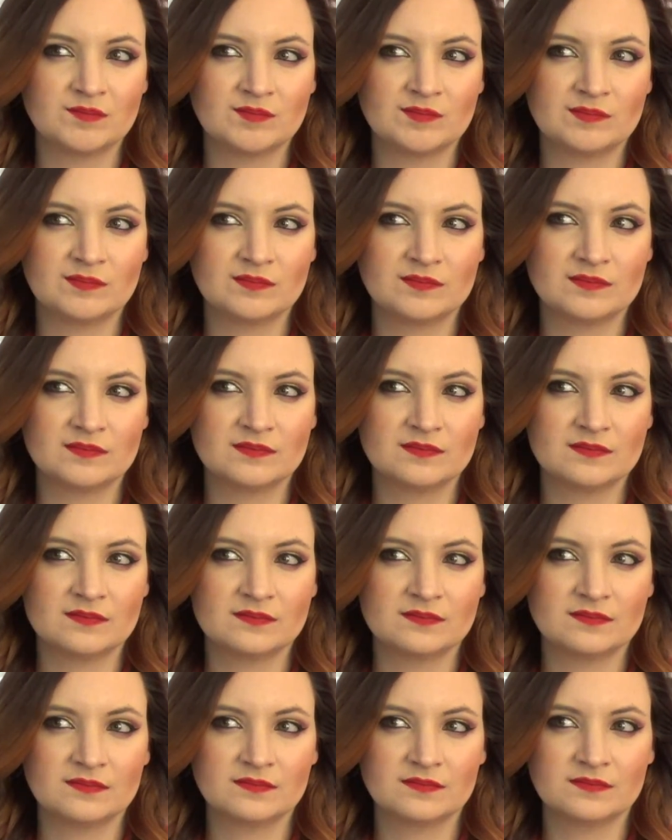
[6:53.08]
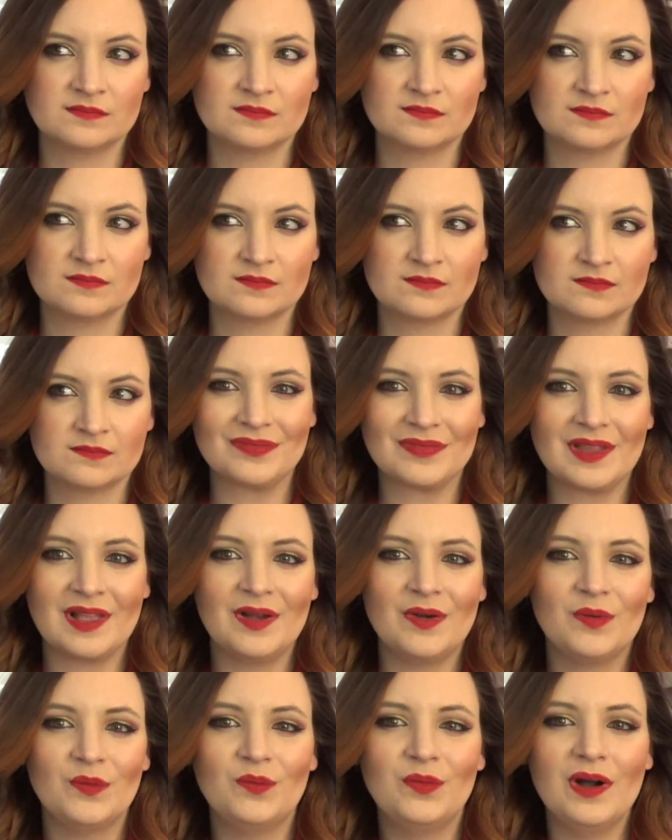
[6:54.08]
Come on, gang.
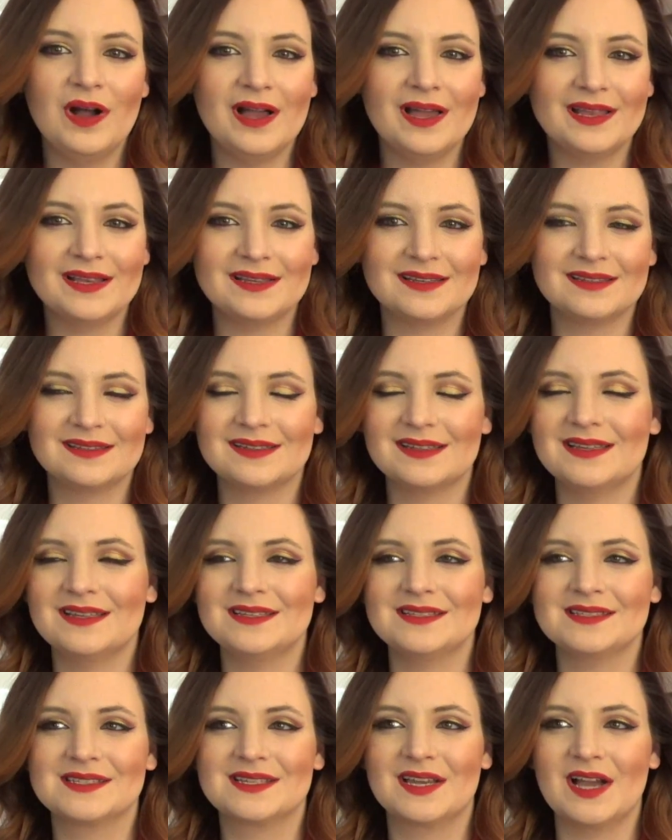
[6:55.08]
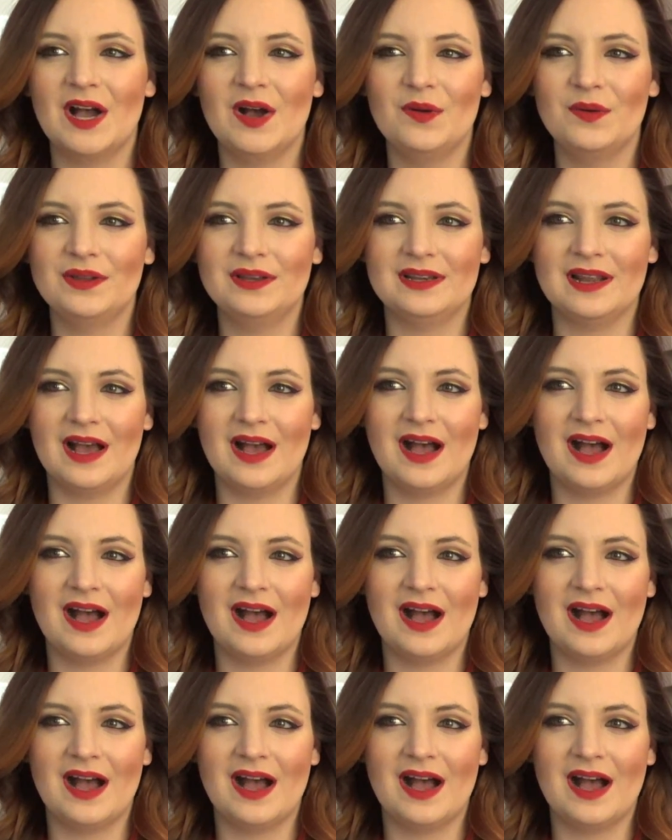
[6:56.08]
What is going